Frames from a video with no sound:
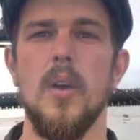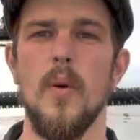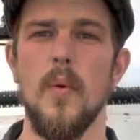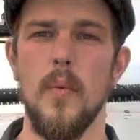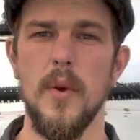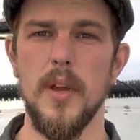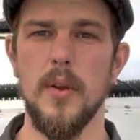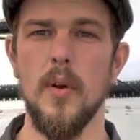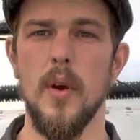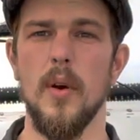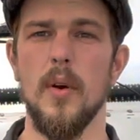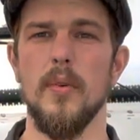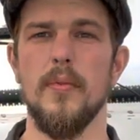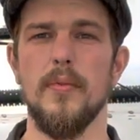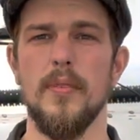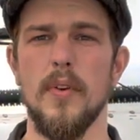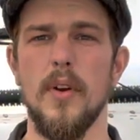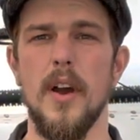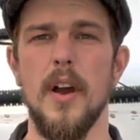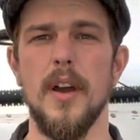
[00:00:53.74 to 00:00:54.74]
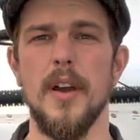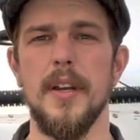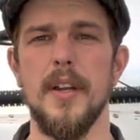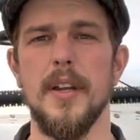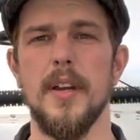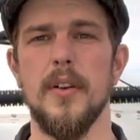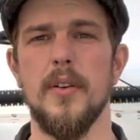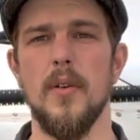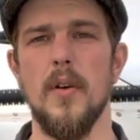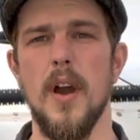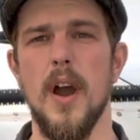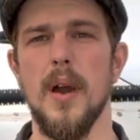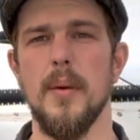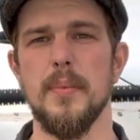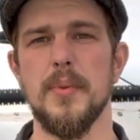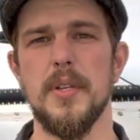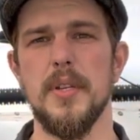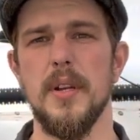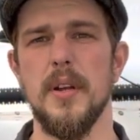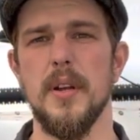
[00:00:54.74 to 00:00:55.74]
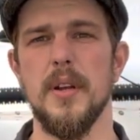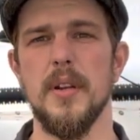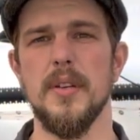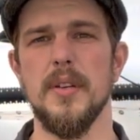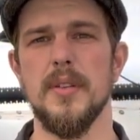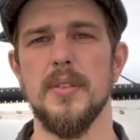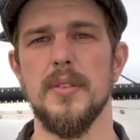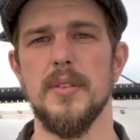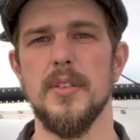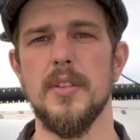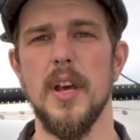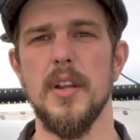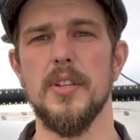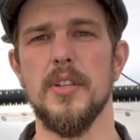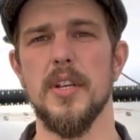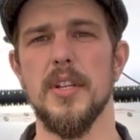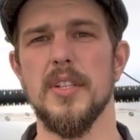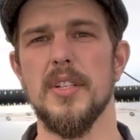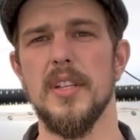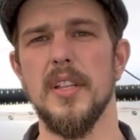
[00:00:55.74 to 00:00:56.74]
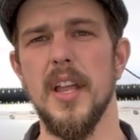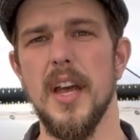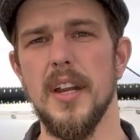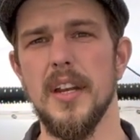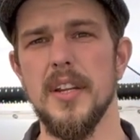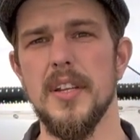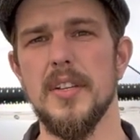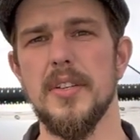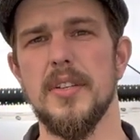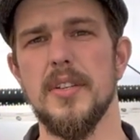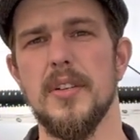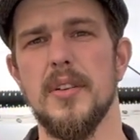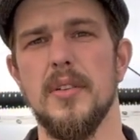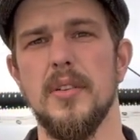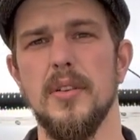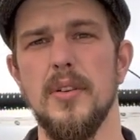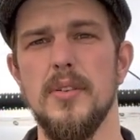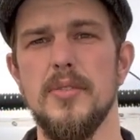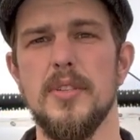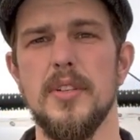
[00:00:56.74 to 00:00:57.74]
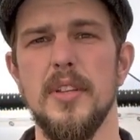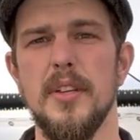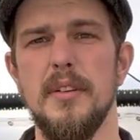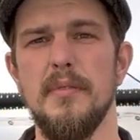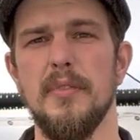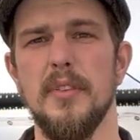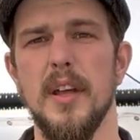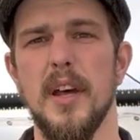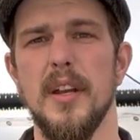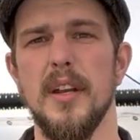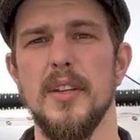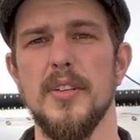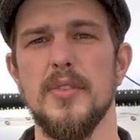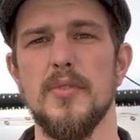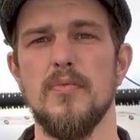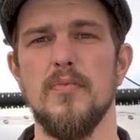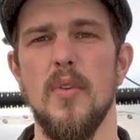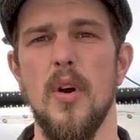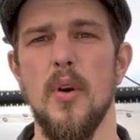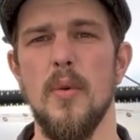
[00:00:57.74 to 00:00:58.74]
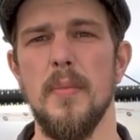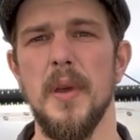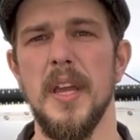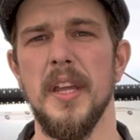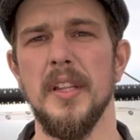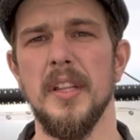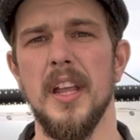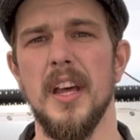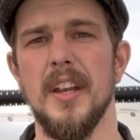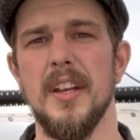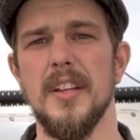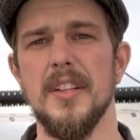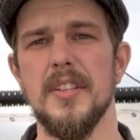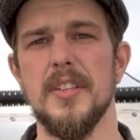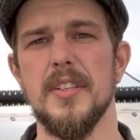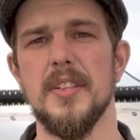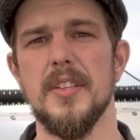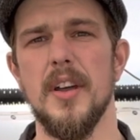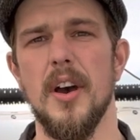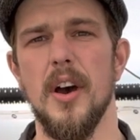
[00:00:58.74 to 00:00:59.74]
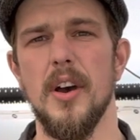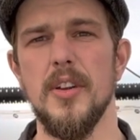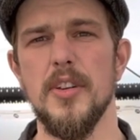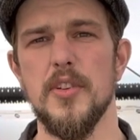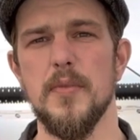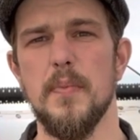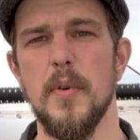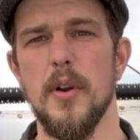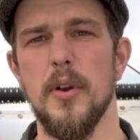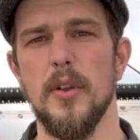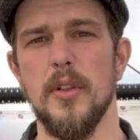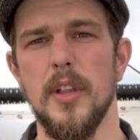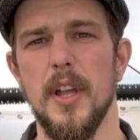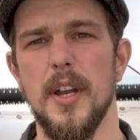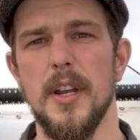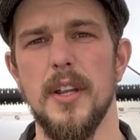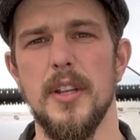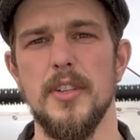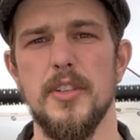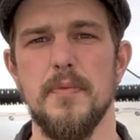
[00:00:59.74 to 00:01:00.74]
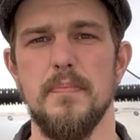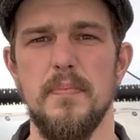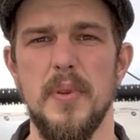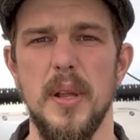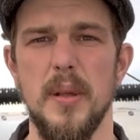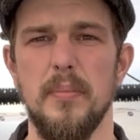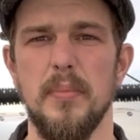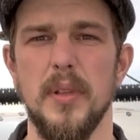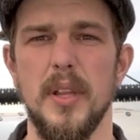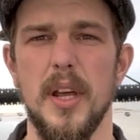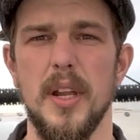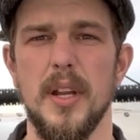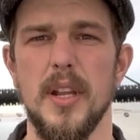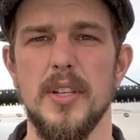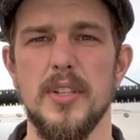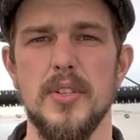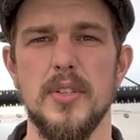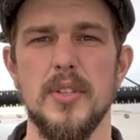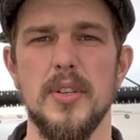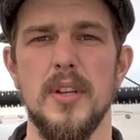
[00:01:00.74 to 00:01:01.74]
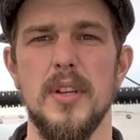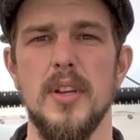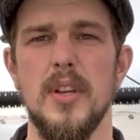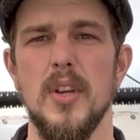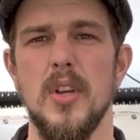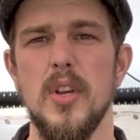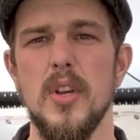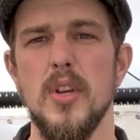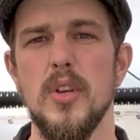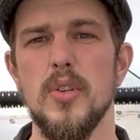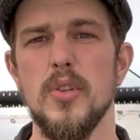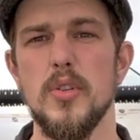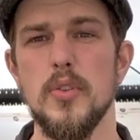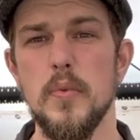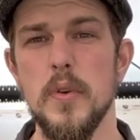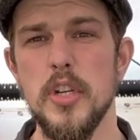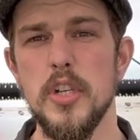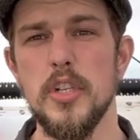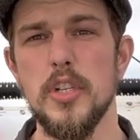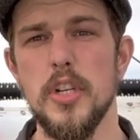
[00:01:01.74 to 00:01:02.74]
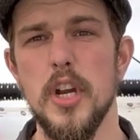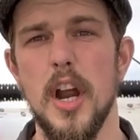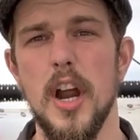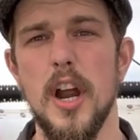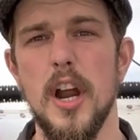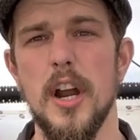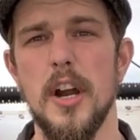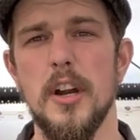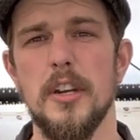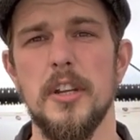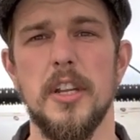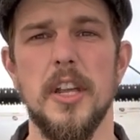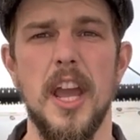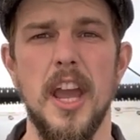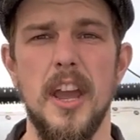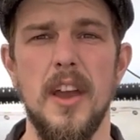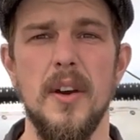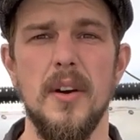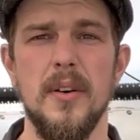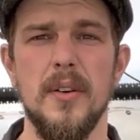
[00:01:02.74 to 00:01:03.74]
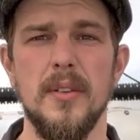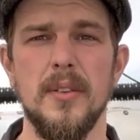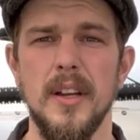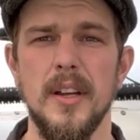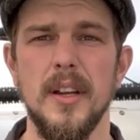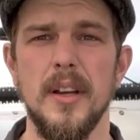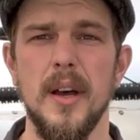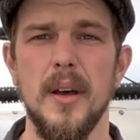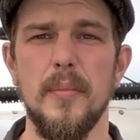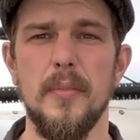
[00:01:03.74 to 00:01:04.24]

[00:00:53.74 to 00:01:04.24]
We grow a variety of crops here, such as lettuce, loose leaf lettuce, romaine lettuce, iceberg lettuce, Bibb lettuce, Swiss chard, kale, a